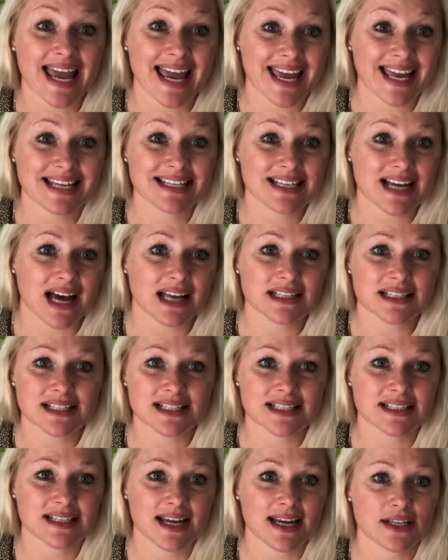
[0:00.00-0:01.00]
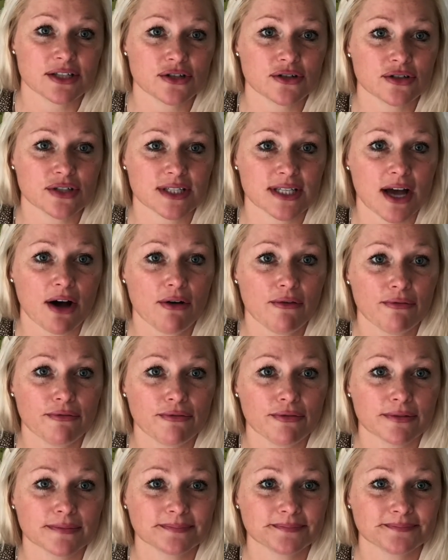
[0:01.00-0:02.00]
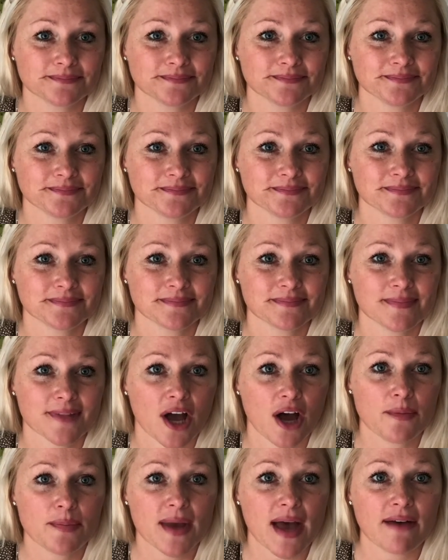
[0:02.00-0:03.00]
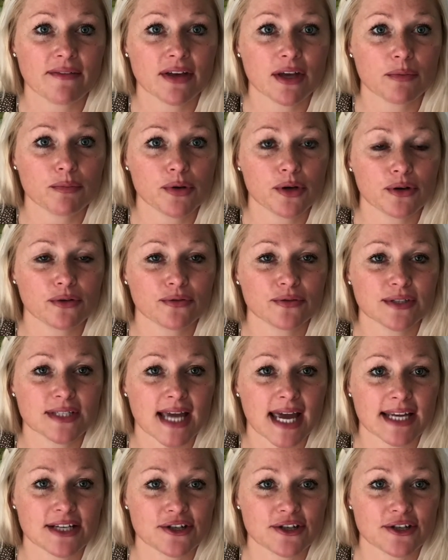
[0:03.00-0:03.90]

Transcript: and understand yourself. I hope you're having a beautiful day,